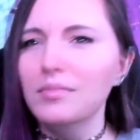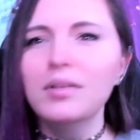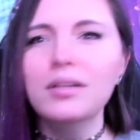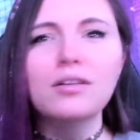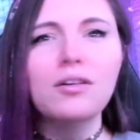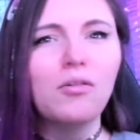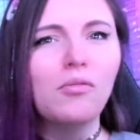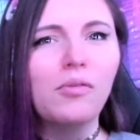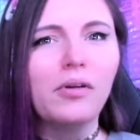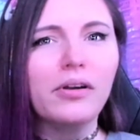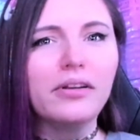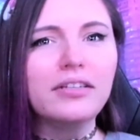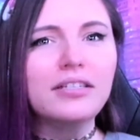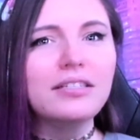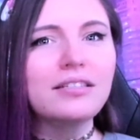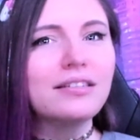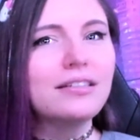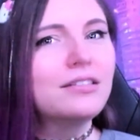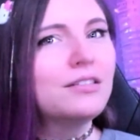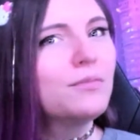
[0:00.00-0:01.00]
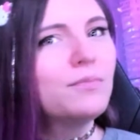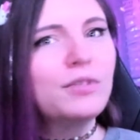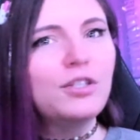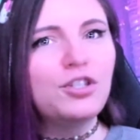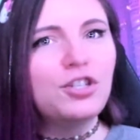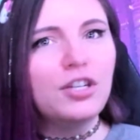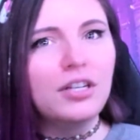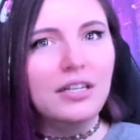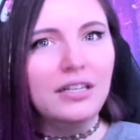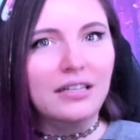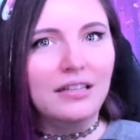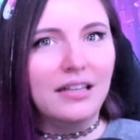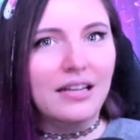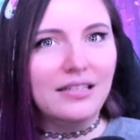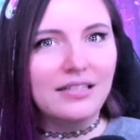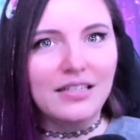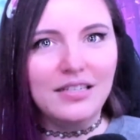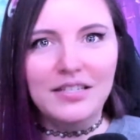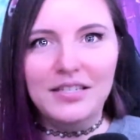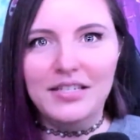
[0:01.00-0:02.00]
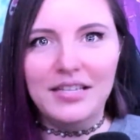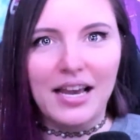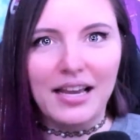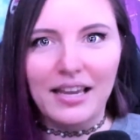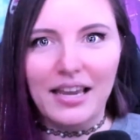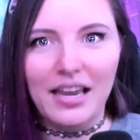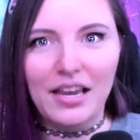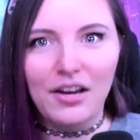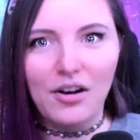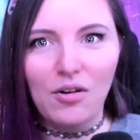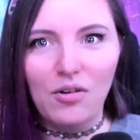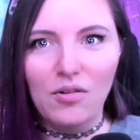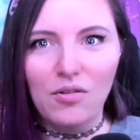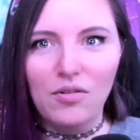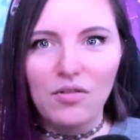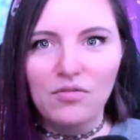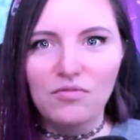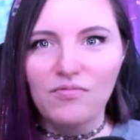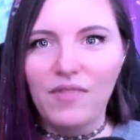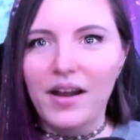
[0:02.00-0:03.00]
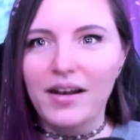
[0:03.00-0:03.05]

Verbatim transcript: no worries, it's a machine that's a decade old,